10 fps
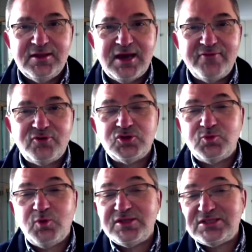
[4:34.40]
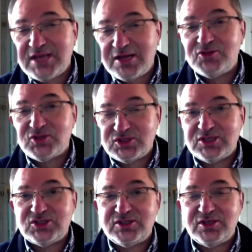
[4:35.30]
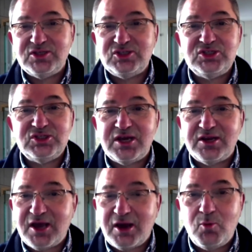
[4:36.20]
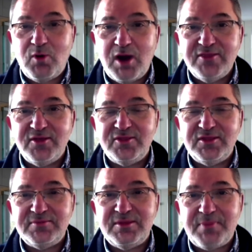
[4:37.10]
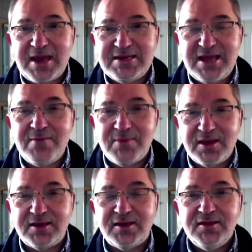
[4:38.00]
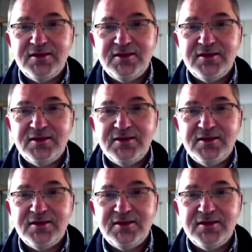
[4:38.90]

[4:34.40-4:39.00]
And of course, what this tells us is that this isn't going to go away, that the pandemic